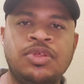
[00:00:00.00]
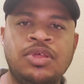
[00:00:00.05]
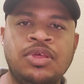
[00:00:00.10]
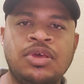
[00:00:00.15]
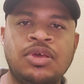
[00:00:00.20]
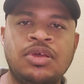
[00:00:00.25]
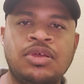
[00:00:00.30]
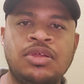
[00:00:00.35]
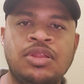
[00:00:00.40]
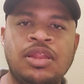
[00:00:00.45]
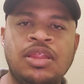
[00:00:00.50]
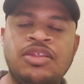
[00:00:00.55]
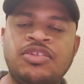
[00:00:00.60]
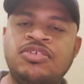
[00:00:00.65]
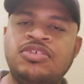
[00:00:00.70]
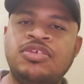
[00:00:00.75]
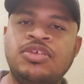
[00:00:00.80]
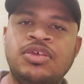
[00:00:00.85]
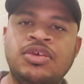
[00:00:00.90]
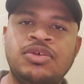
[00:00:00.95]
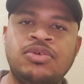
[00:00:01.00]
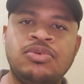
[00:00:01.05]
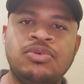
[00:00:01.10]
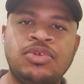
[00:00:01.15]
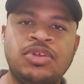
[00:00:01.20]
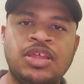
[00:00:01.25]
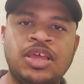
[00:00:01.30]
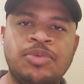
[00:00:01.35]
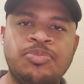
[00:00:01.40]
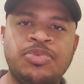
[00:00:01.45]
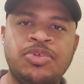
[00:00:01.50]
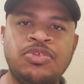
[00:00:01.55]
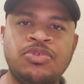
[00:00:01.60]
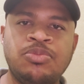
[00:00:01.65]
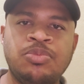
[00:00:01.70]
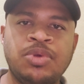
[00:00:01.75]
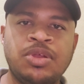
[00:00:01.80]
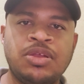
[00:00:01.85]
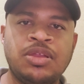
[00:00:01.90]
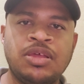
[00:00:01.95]
yeah, let's see what
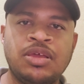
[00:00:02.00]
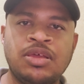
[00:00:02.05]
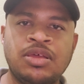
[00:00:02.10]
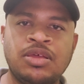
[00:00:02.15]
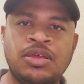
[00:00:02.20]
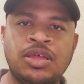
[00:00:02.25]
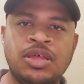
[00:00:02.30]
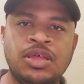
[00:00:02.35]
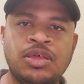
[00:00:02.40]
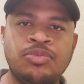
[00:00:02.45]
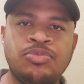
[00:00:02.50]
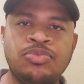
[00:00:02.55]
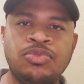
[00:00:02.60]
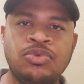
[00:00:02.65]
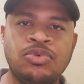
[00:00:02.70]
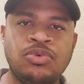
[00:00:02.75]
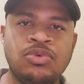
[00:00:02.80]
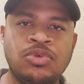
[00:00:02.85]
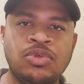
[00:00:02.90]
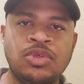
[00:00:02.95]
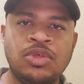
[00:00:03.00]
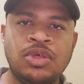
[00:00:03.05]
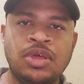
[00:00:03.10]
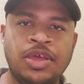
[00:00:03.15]
happens, but I have no